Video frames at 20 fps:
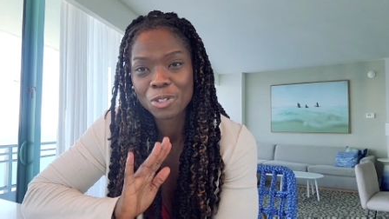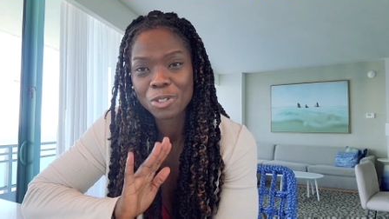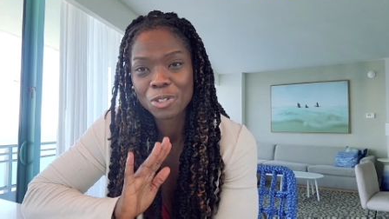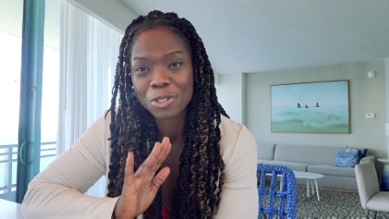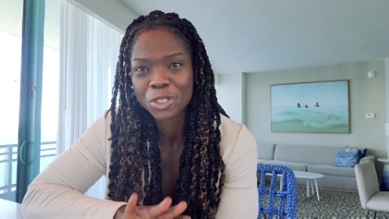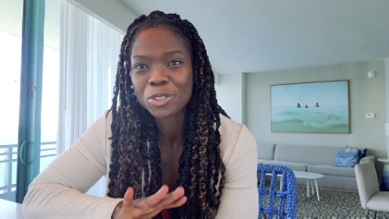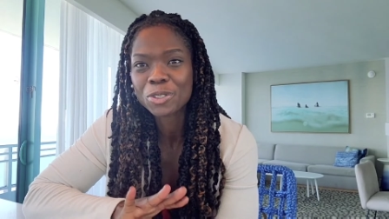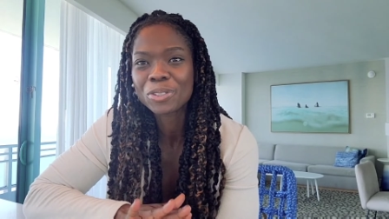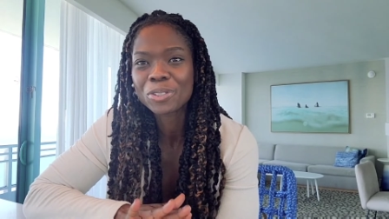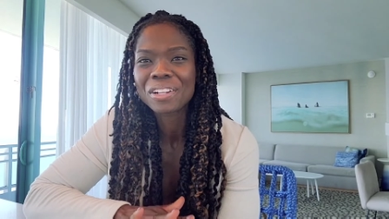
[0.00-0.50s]
photo
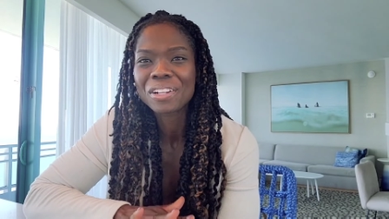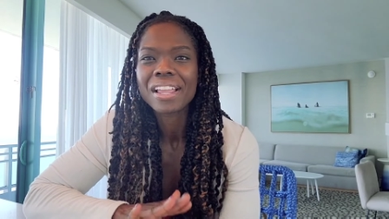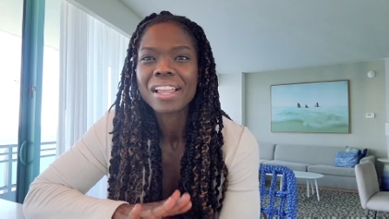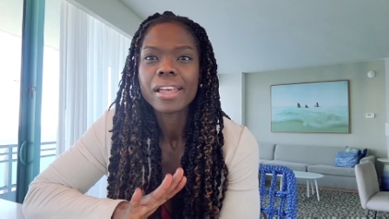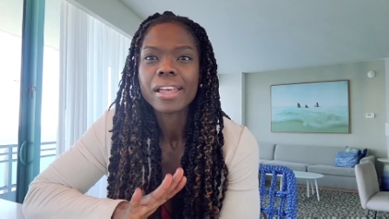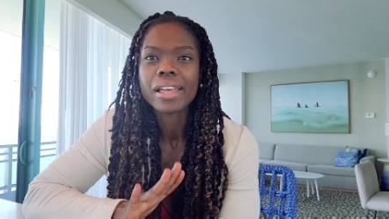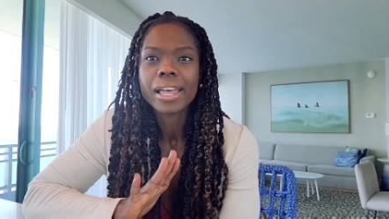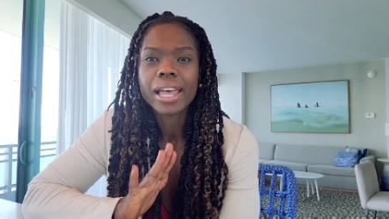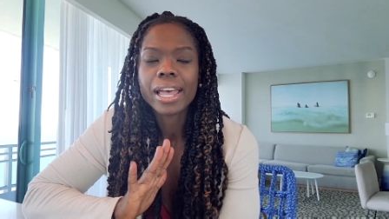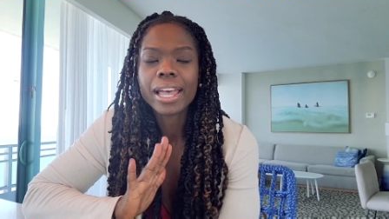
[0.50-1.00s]
shoot
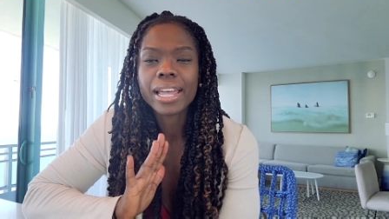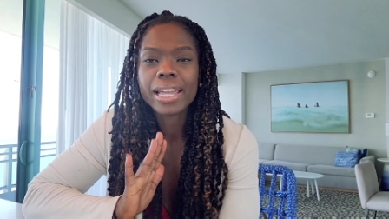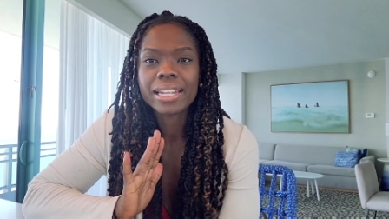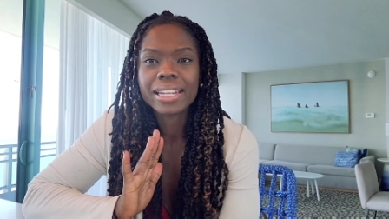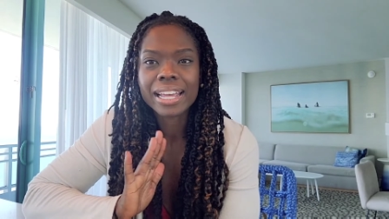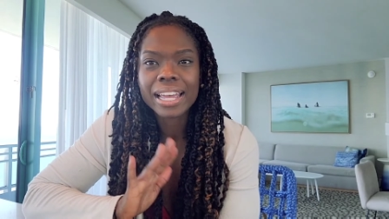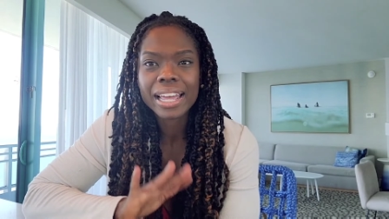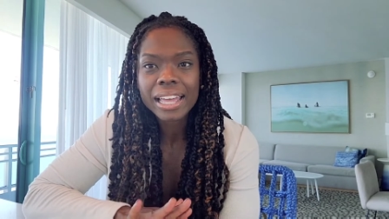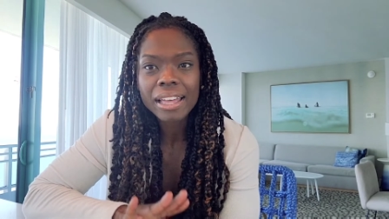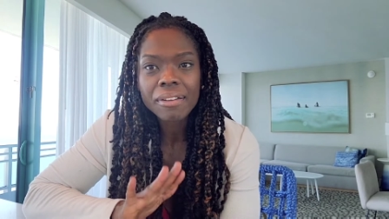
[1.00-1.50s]
and
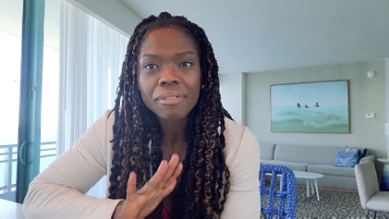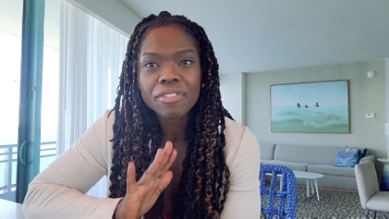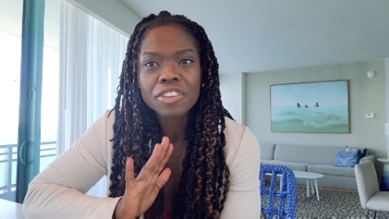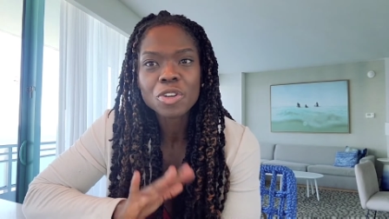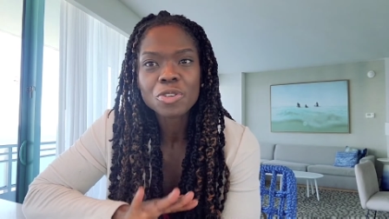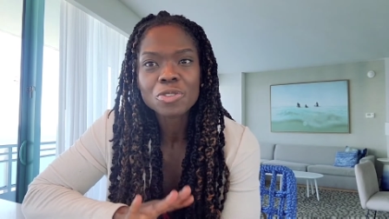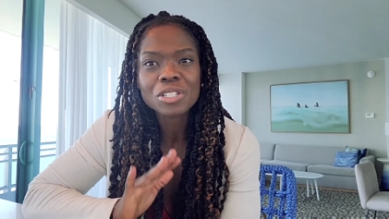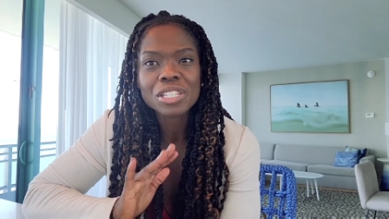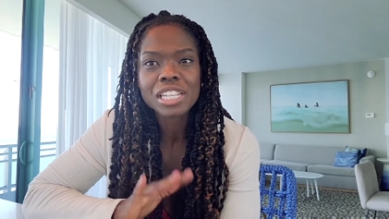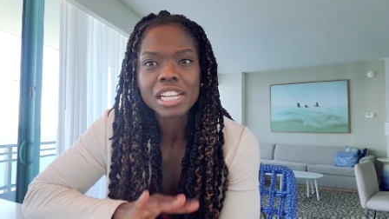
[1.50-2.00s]
if
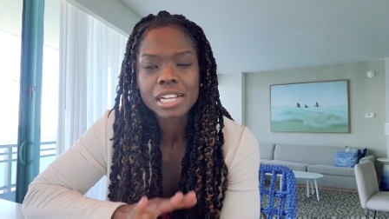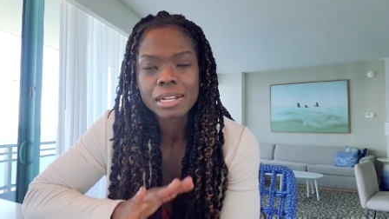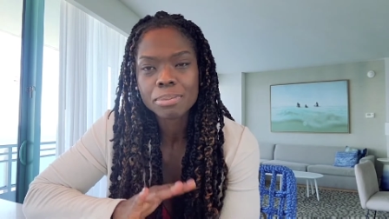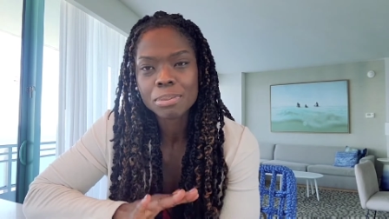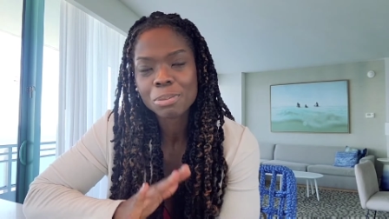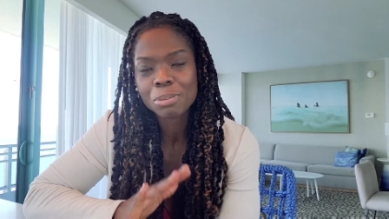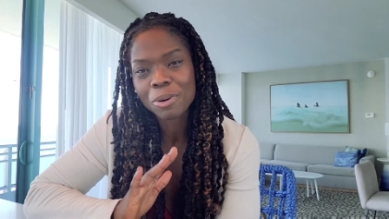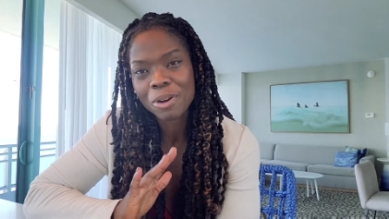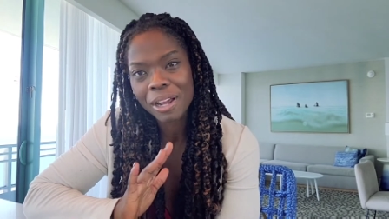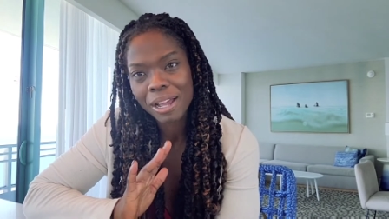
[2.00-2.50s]
those tips
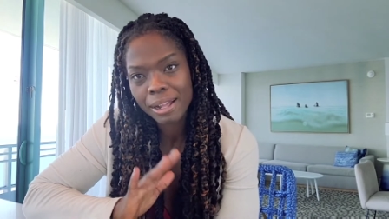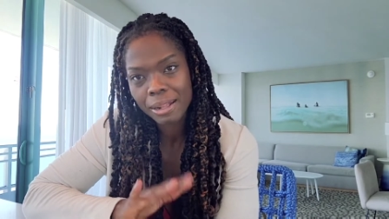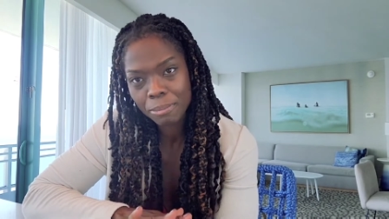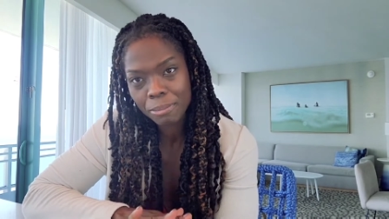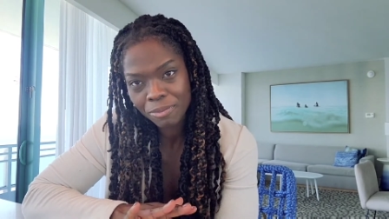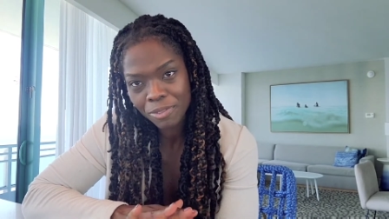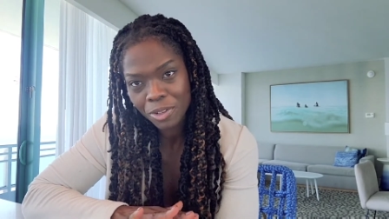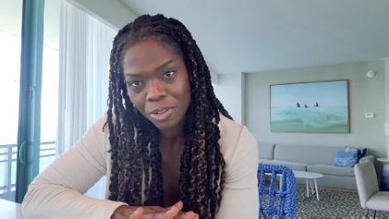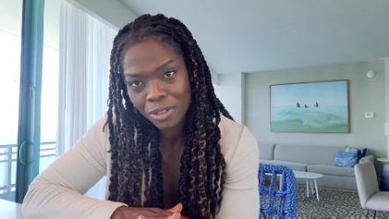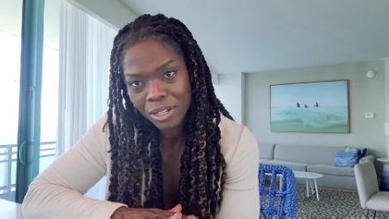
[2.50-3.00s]
were
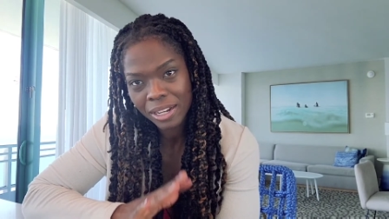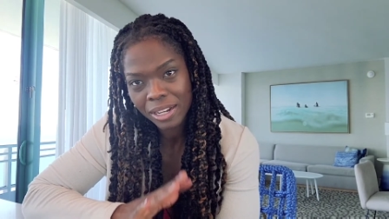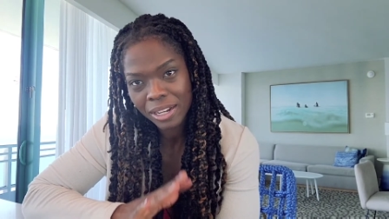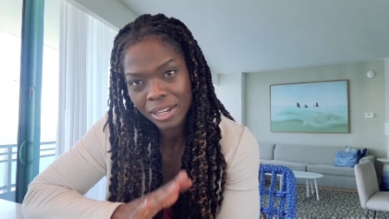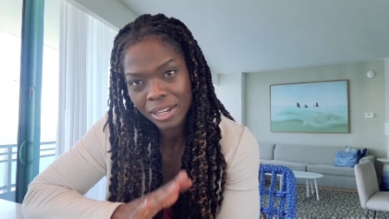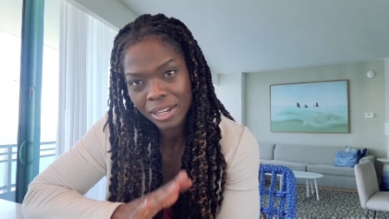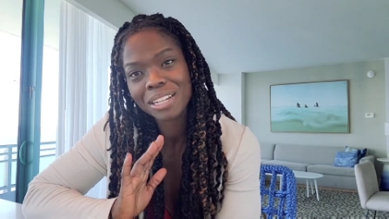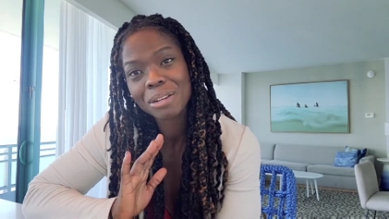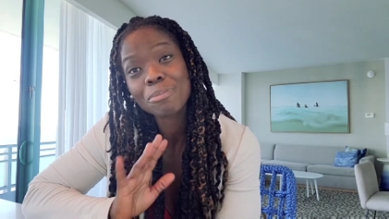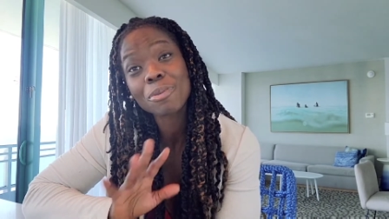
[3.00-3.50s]
helpful and if
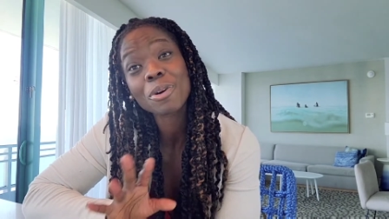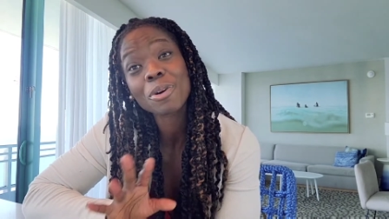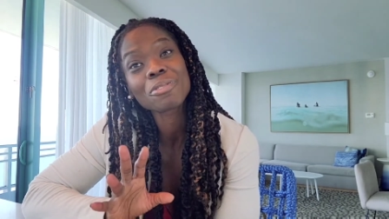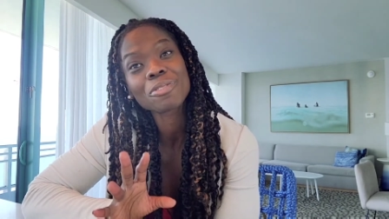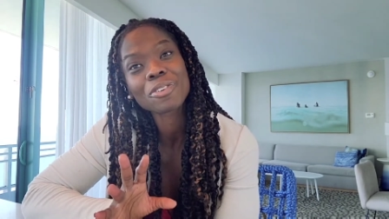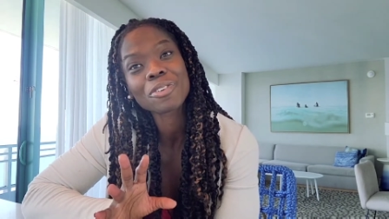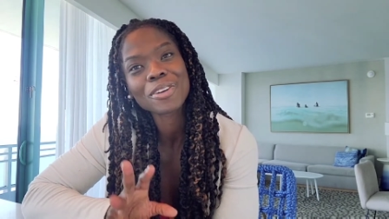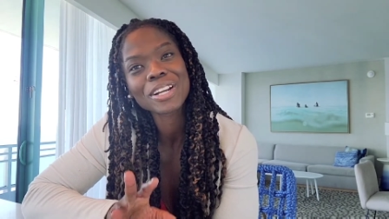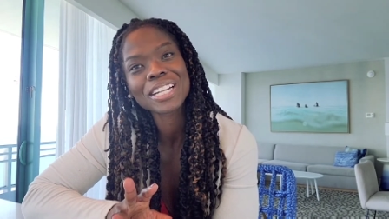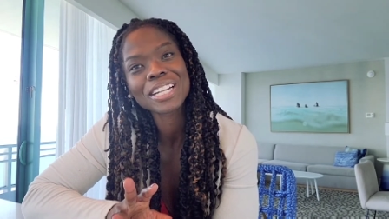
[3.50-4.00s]
you need more
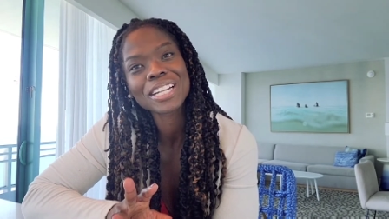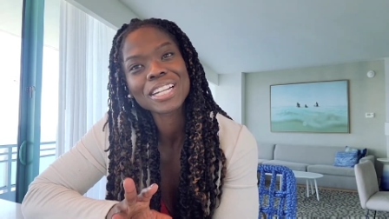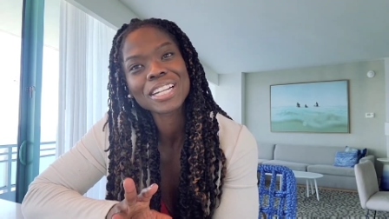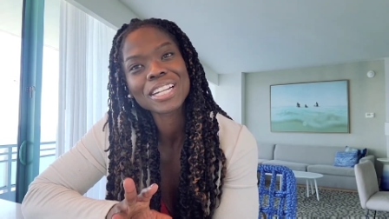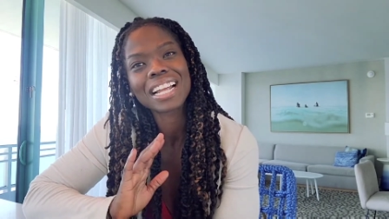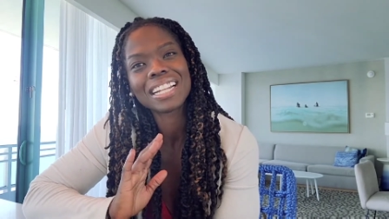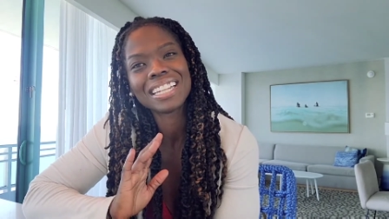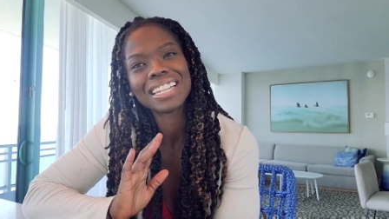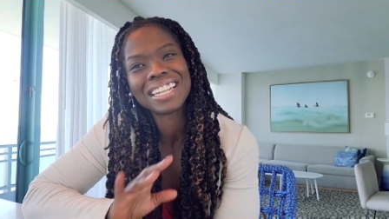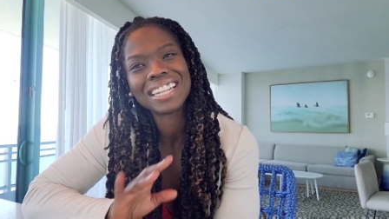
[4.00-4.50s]
information
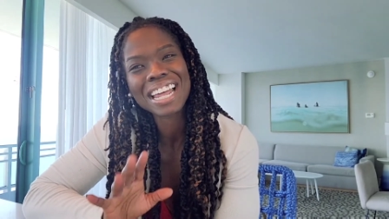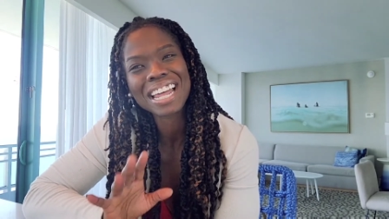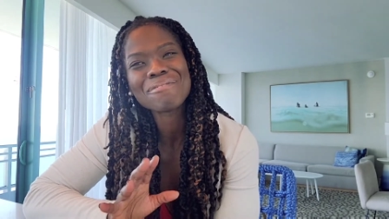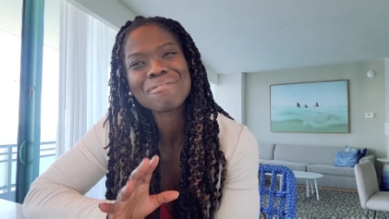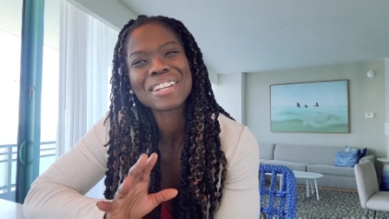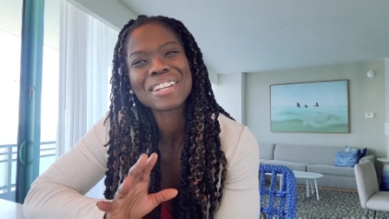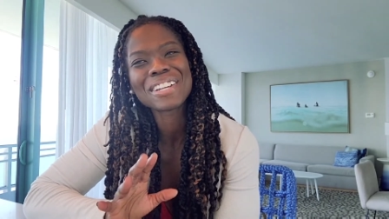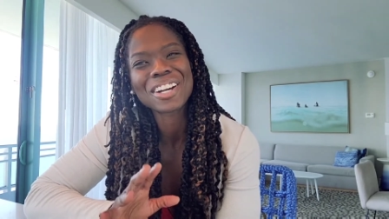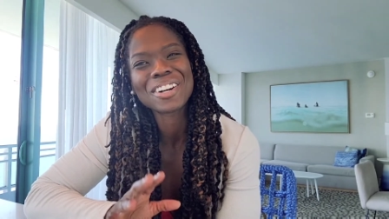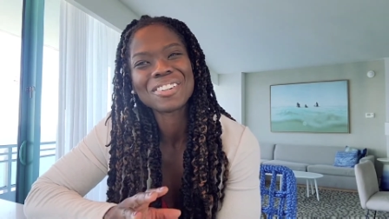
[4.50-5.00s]
let
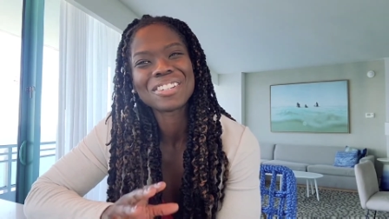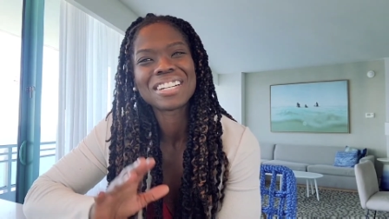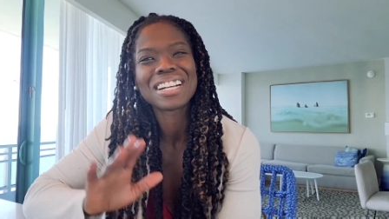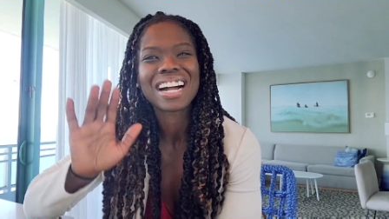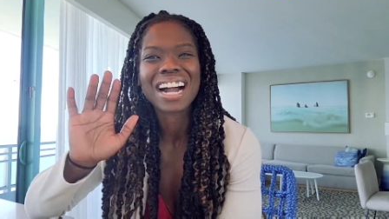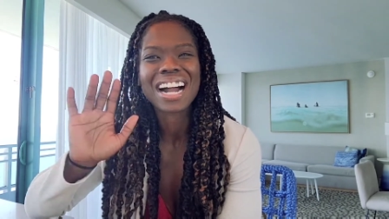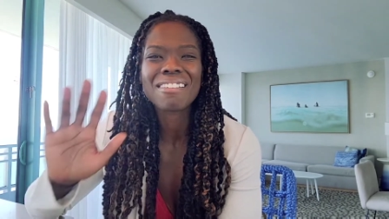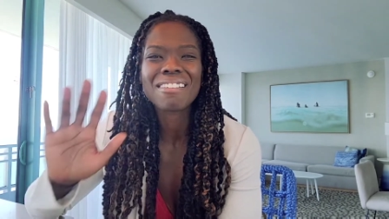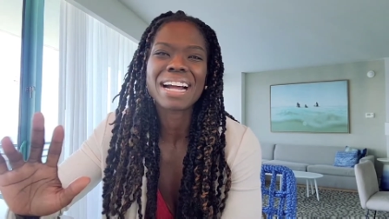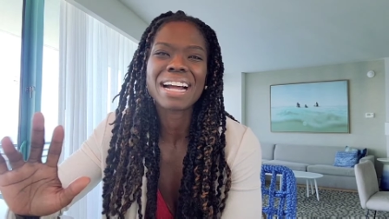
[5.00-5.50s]
me know
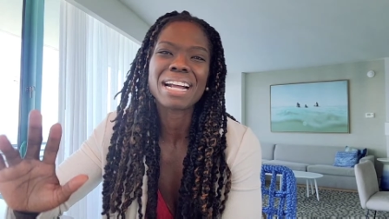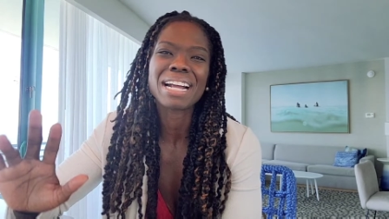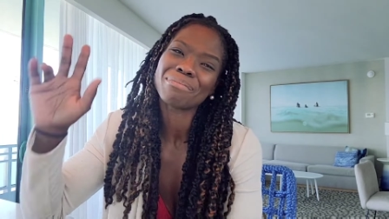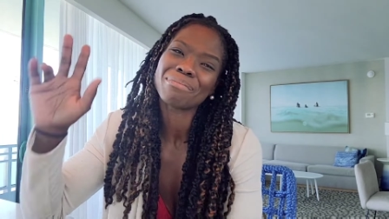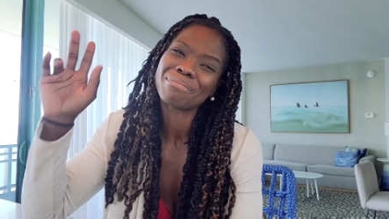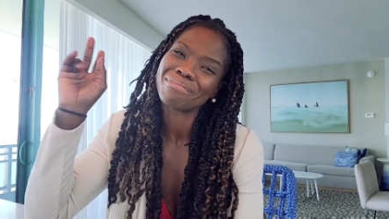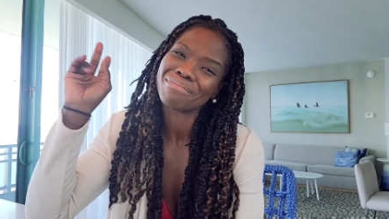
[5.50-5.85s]
all right.